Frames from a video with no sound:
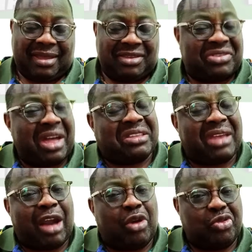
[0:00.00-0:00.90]
is that
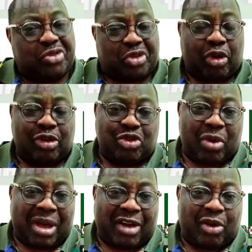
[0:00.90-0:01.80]
how dull
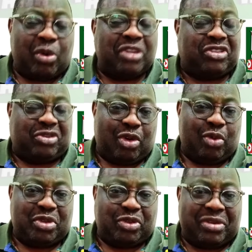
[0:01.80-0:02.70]
you are, or what is
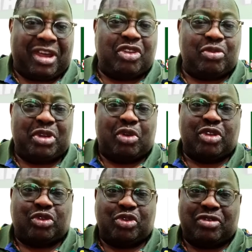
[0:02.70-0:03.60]
wrong with you that you'll be
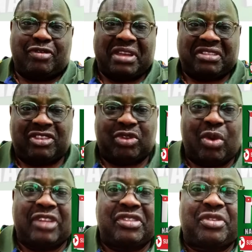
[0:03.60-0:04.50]
going to university to
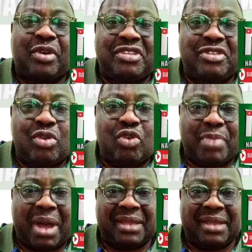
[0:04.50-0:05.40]
go and study
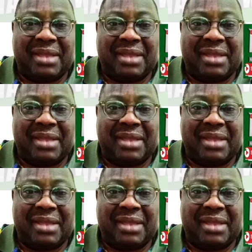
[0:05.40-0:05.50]
Yoruba?